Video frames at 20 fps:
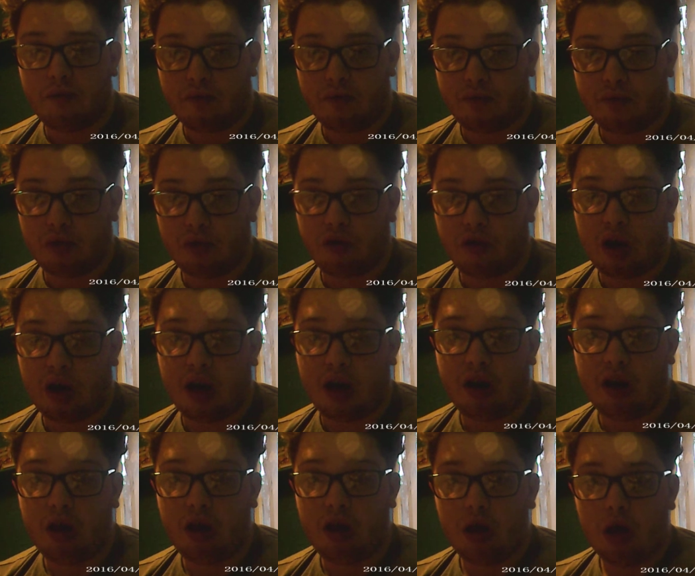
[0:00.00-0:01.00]
frustrated,
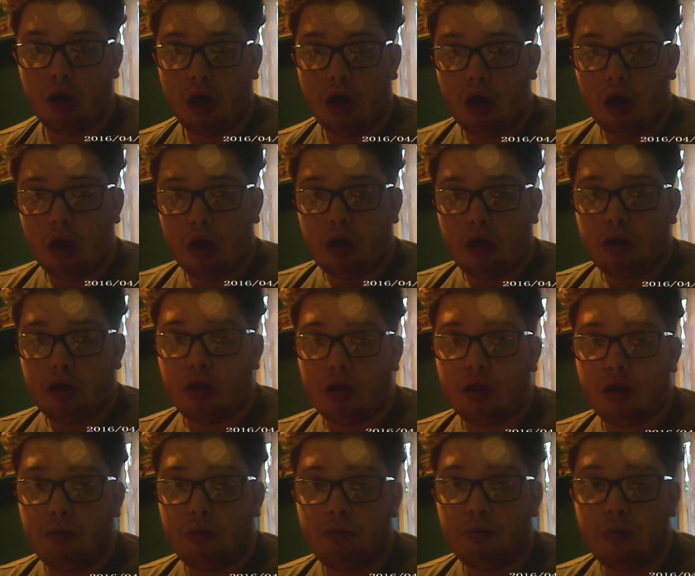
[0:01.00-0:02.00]
just
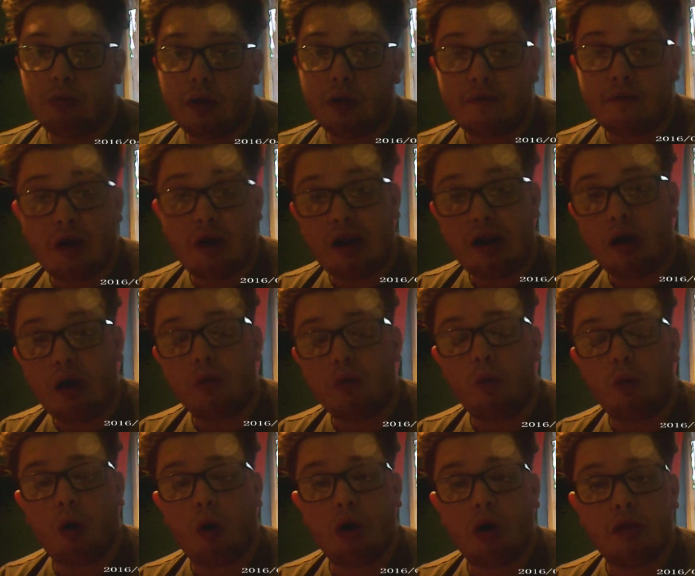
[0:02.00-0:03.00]
find out
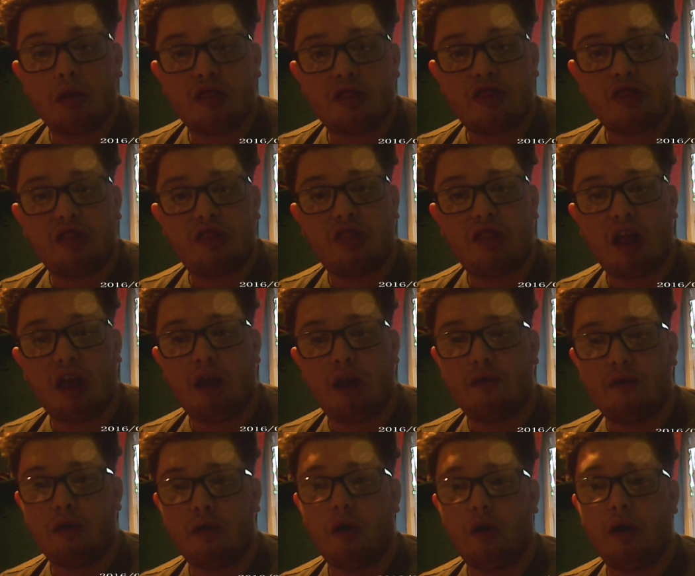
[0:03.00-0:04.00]
what they love
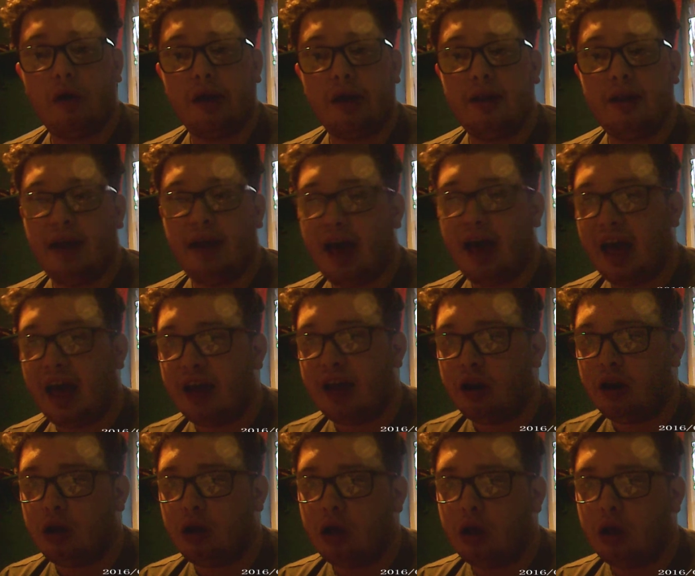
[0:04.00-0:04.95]
doing and,